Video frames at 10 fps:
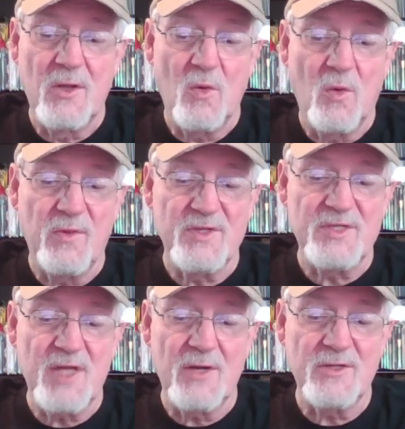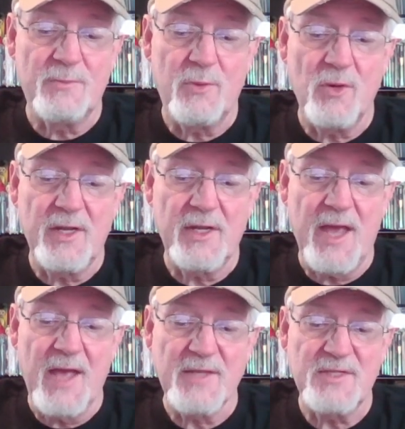with a stellar supporting
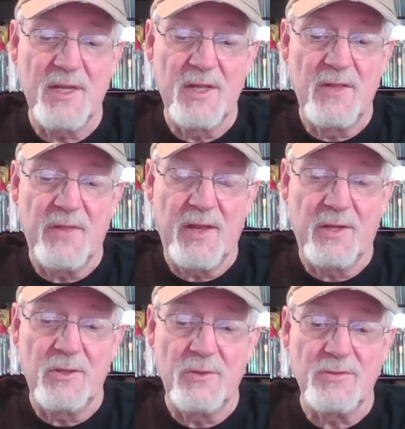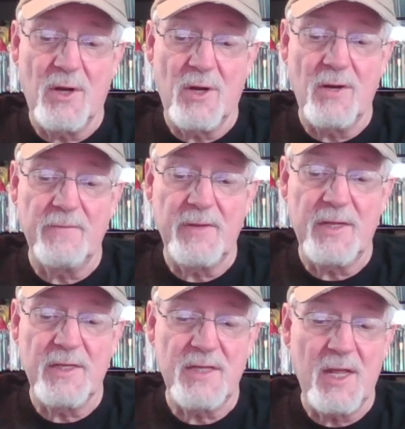cast that includes Harvey
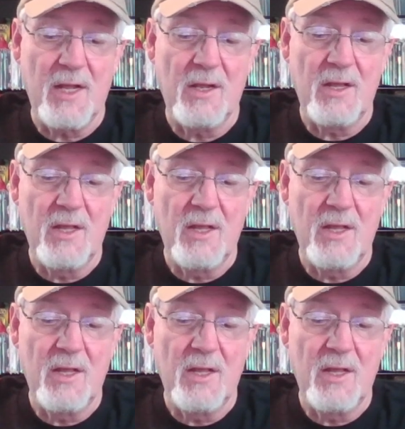Keitel,